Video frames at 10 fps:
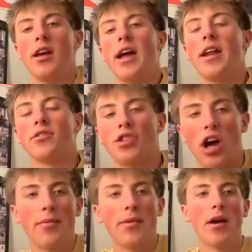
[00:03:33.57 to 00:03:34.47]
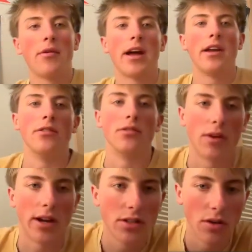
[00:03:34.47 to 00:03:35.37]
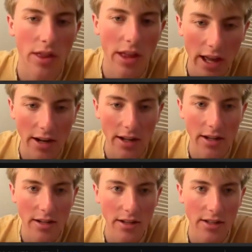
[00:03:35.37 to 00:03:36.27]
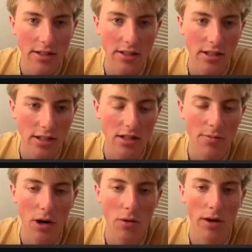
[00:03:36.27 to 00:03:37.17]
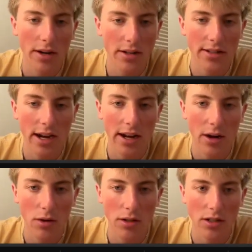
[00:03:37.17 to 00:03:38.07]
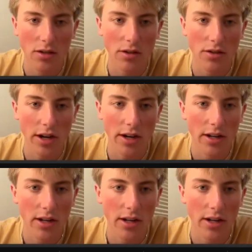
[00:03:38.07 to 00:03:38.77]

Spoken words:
And on top of that, we had news, right? So then this is the part where I decided I wasn't going to trade.